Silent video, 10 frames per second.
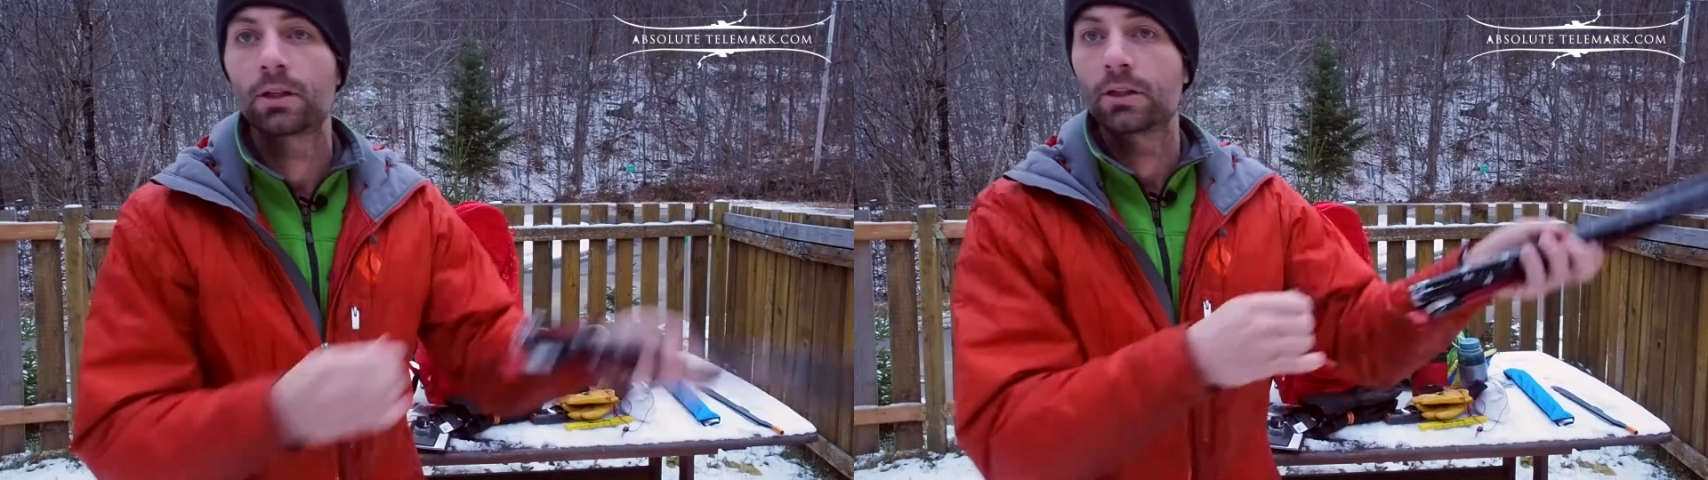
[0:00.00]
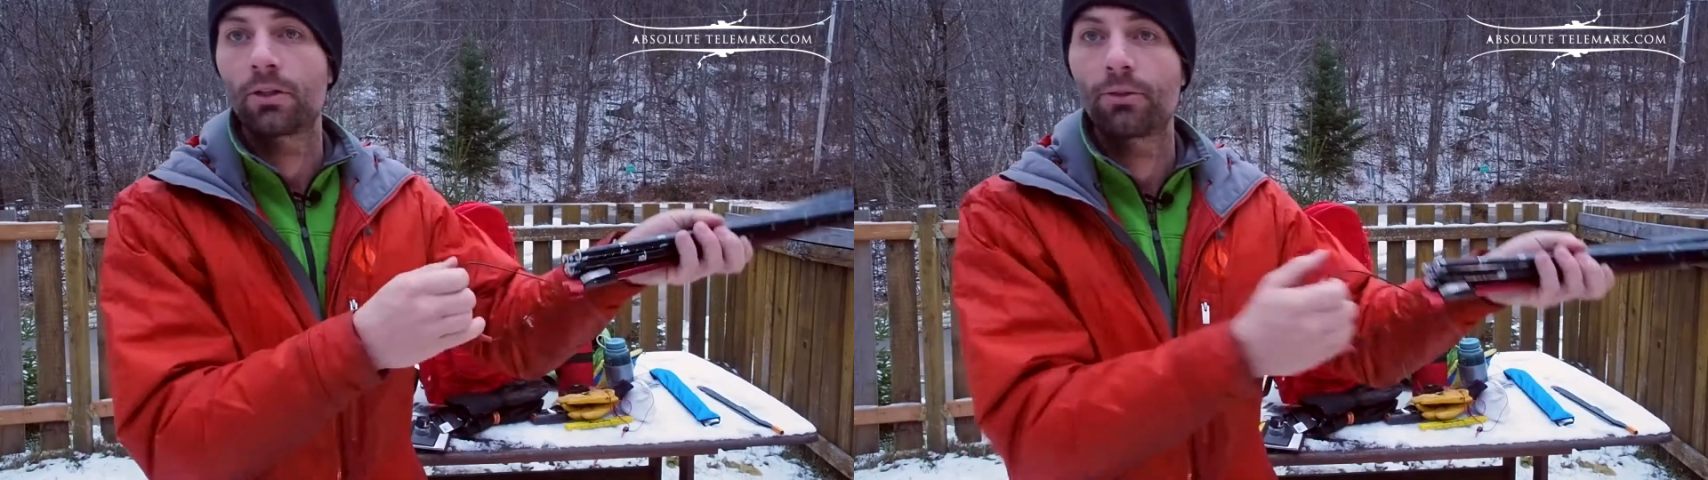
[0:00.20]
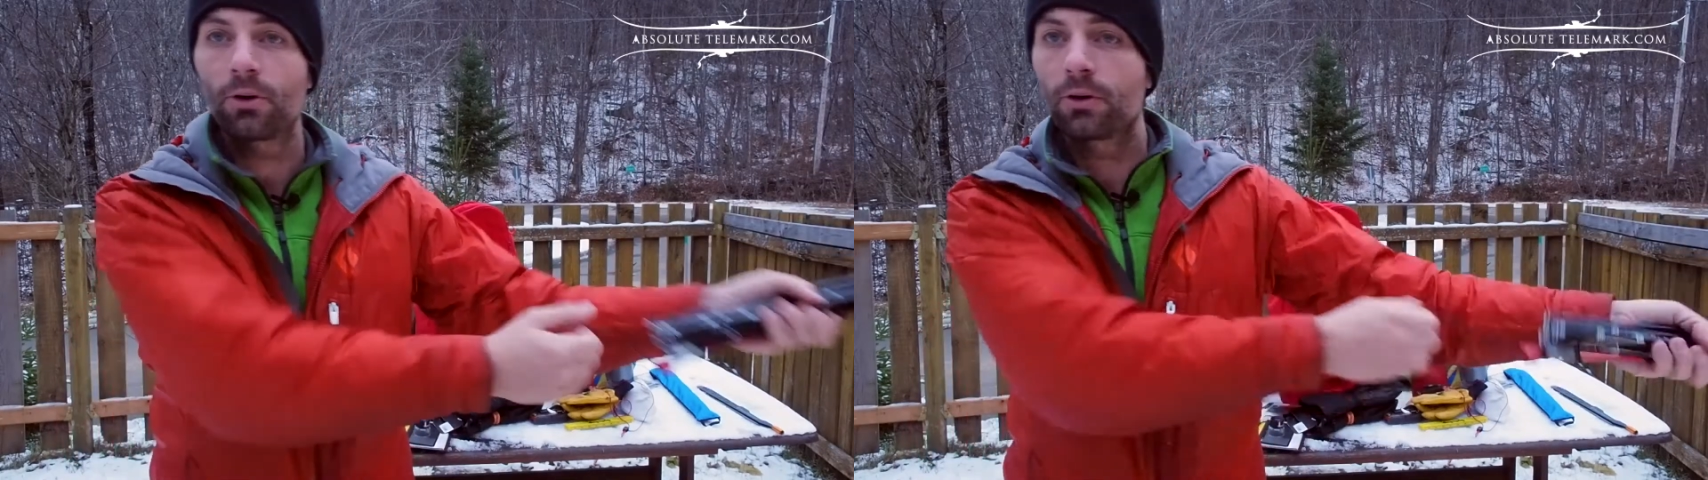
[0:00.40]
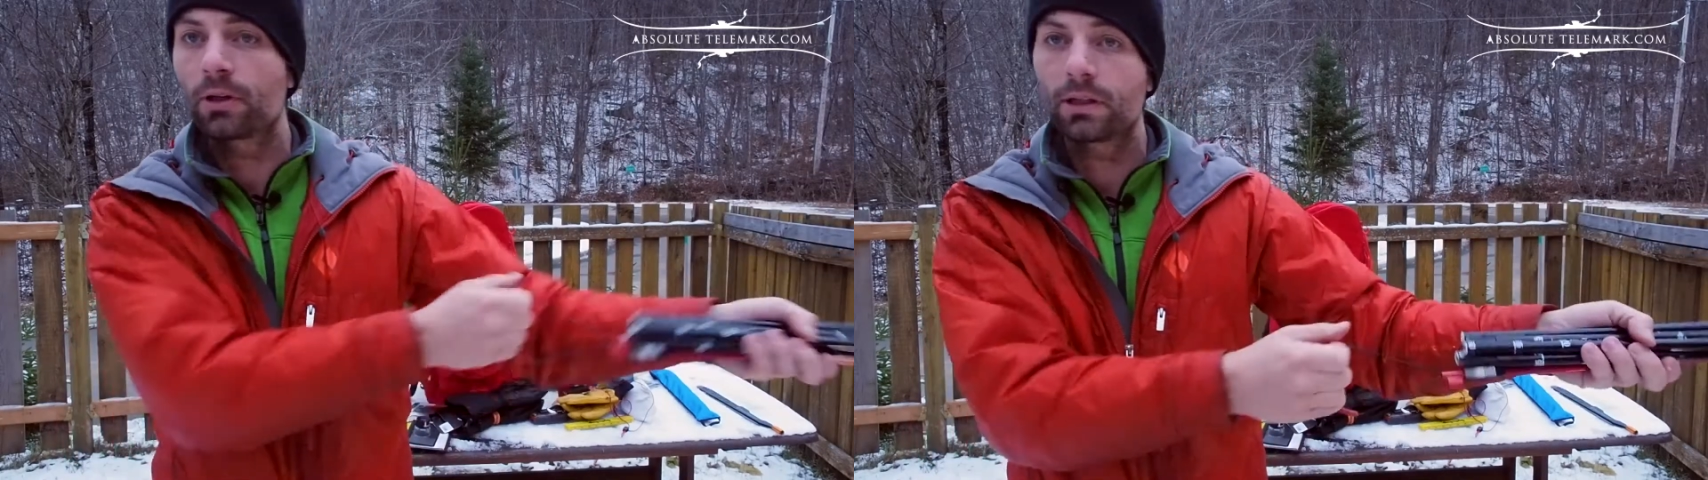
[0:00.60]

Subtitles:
You throw it,